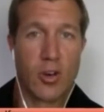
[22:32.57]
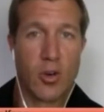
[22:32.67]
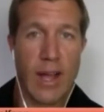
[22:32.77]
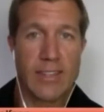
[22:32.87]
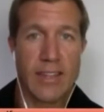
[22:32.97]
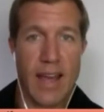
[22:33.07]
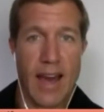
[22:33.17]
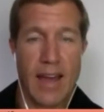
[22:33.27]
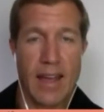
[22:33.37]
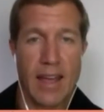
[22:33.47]
creates it
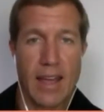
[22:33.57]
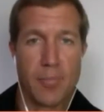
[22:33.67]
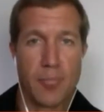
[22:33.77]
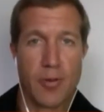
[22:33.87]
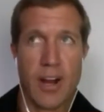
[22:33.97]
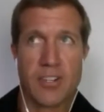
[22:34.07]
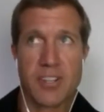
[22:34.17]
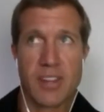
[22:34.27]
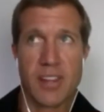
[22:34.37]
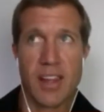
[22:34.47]
at a
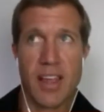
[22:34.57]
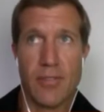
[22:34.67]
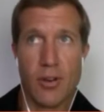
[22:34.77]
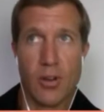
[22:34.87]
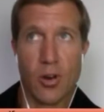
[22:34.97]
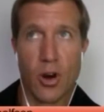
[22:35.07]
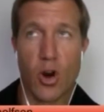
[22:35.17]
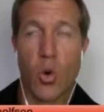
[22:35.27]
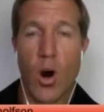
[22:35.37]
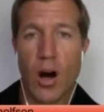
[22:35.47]
production level or a
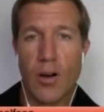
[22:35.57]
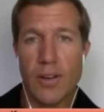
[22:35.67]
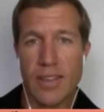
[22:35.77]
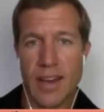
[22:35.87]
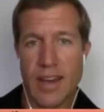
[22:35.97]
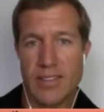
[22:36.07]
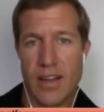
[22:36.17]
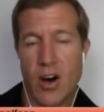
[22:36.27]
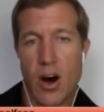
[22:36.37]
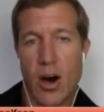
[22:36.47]
quality that's
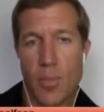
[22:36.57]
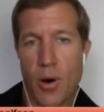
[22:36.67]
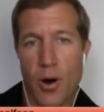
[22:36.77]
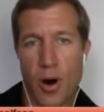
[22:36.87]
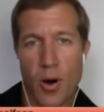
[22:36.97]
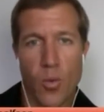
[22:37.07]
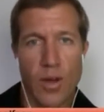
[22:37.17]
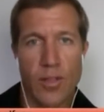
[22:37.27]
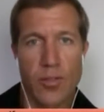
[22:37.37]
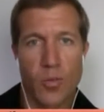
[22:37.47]
on par
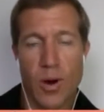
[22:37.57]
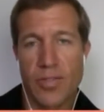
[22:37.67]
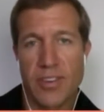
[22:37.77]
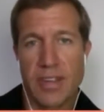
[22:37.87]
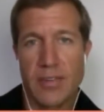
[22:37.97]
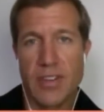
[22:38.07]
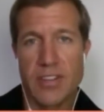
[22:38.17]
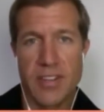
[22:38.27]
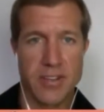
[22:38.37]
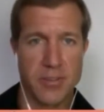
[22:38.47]
with what the TV
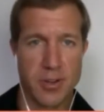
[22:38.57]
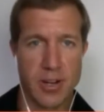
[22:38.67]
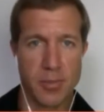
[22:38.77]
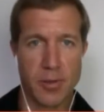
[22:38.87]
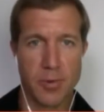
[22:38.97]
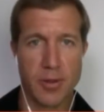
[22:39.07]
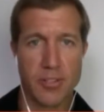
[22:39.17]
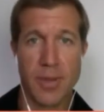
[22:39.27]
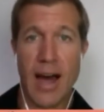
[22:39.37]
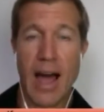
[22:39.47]
stations are able to
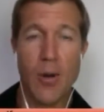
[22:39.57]
produce. I've